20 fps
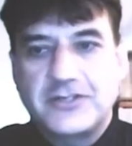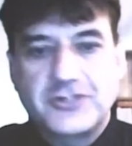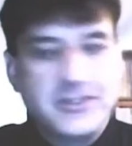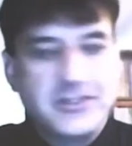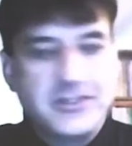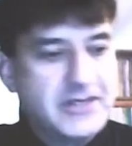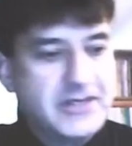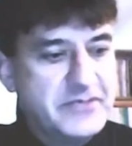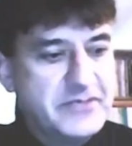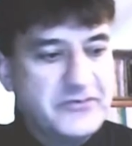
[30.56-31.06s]

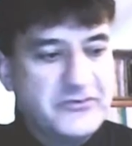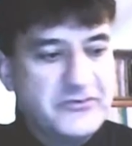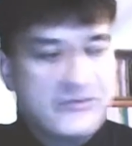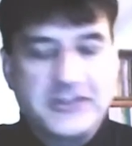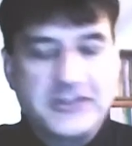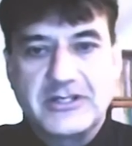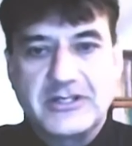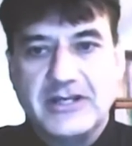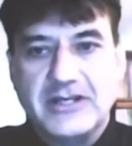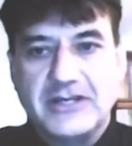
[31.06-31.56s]
I'm very
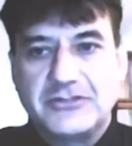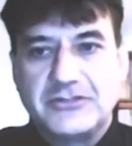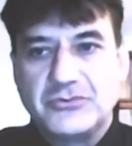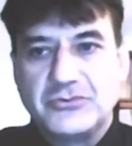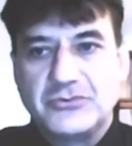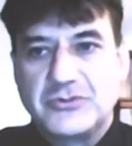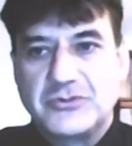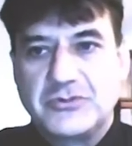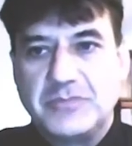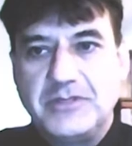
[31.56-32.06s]
glad to
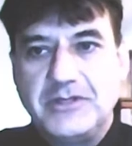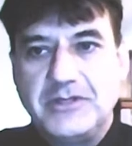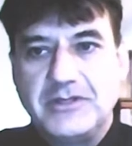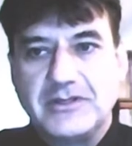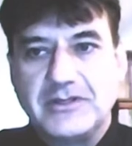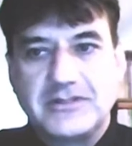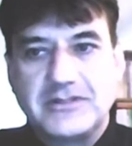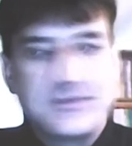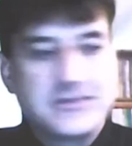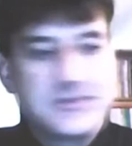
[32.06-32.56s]
speak at
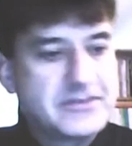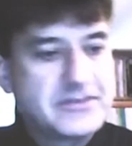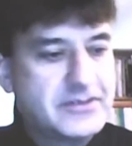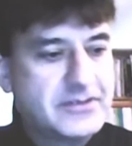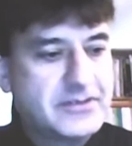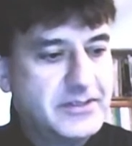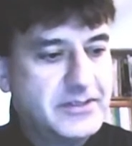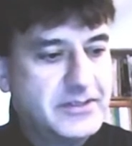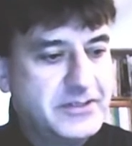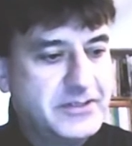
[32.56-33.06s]
this
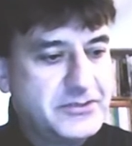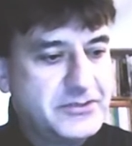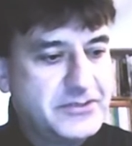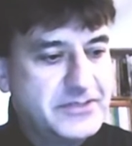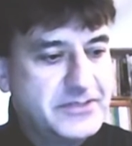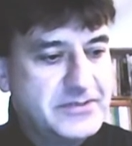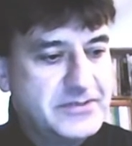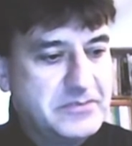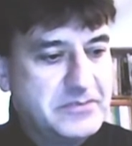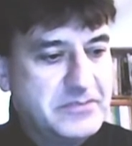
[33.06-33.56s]

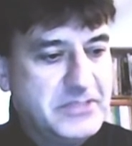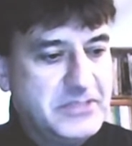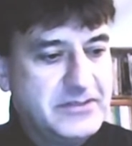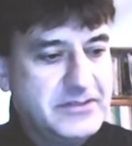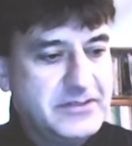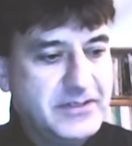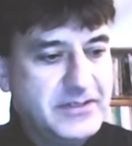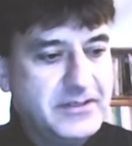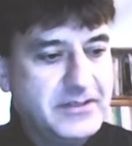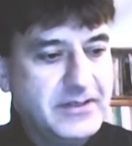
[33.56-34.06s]
interesting
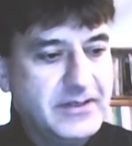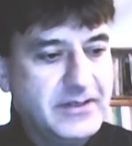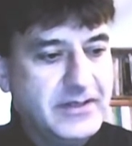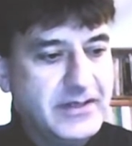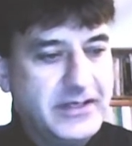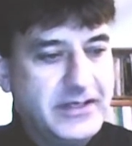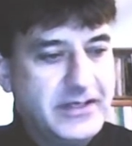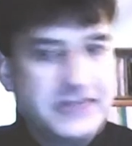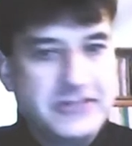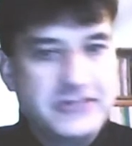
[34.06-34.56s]
meeting
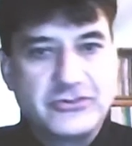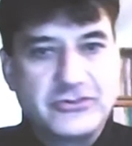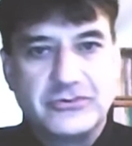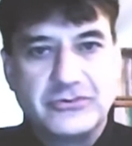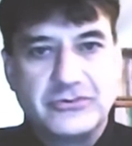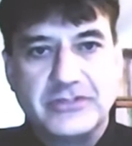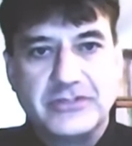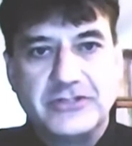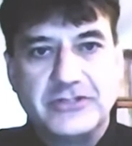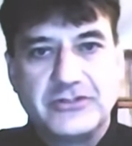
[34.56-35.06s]
and to
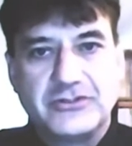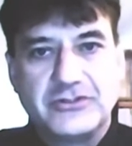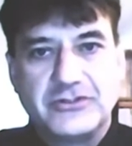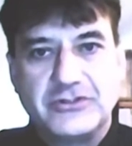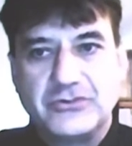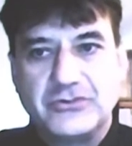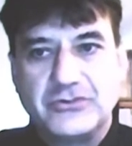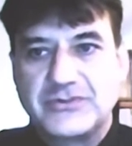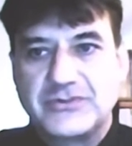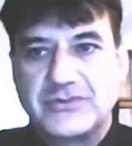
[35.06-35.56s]

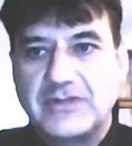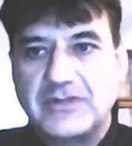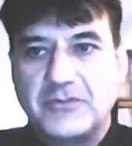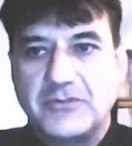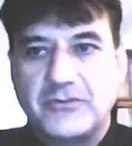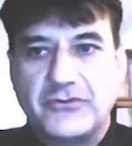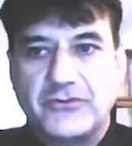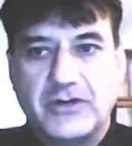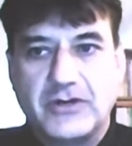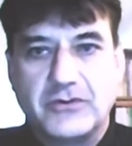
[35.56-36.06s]
introduce some of
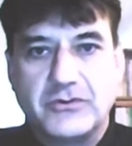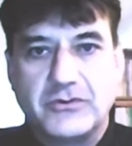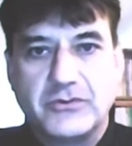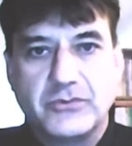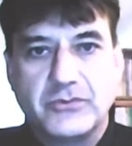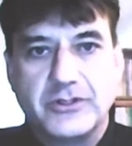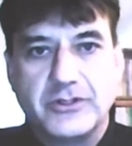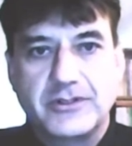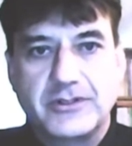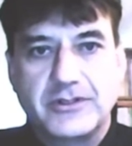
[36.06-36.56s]
our
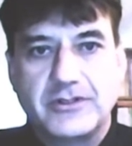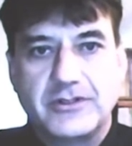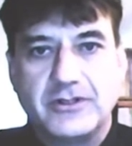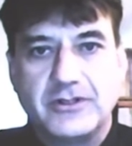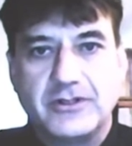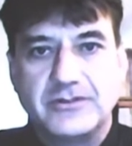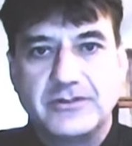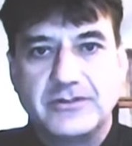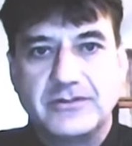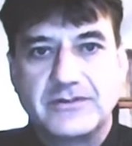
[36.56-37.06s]
work
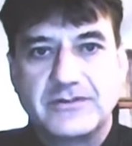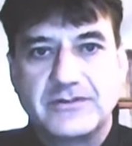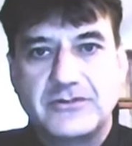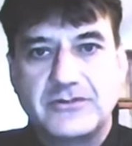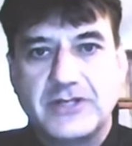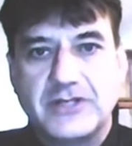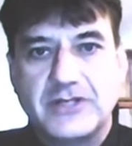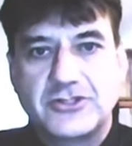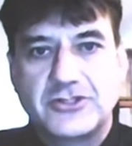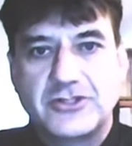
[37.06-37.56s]
on
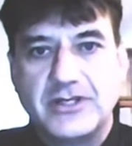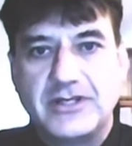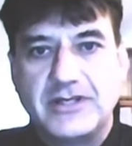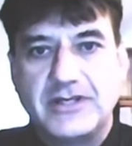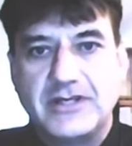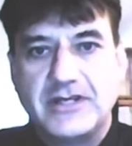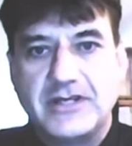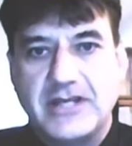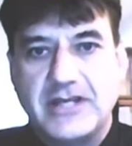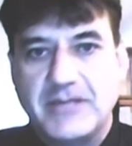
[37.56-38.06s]
structure and
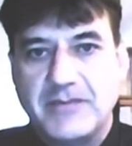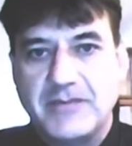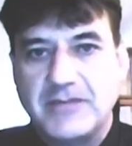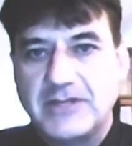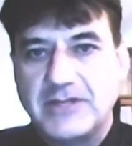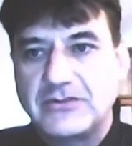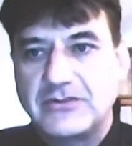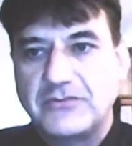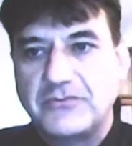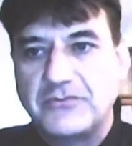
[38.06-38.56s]
dynamics
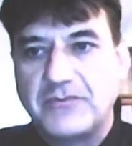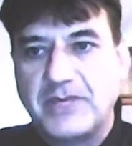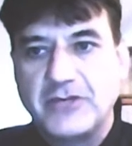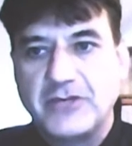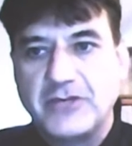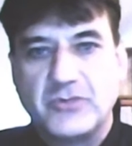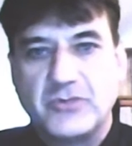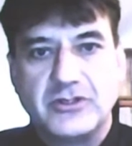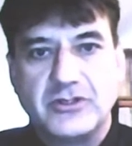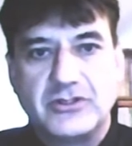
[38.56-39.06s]
of
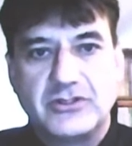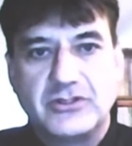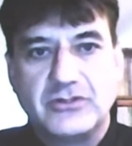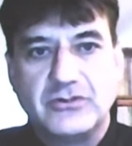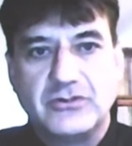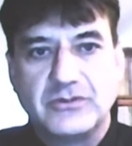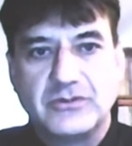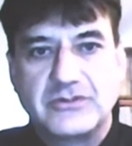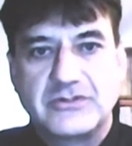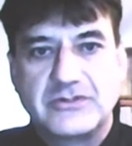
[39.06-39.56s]
biomolecules,
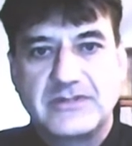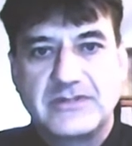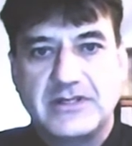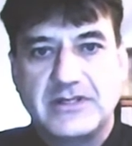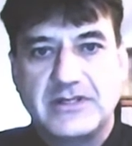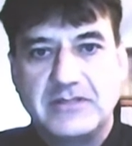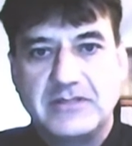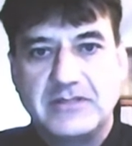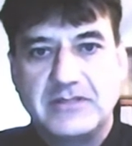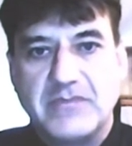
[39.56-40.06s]
studied
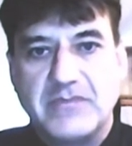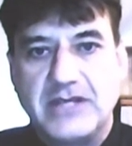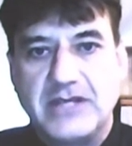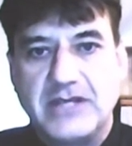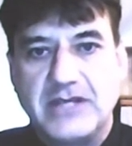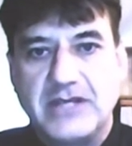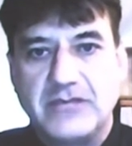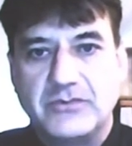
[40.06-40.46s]
mainly with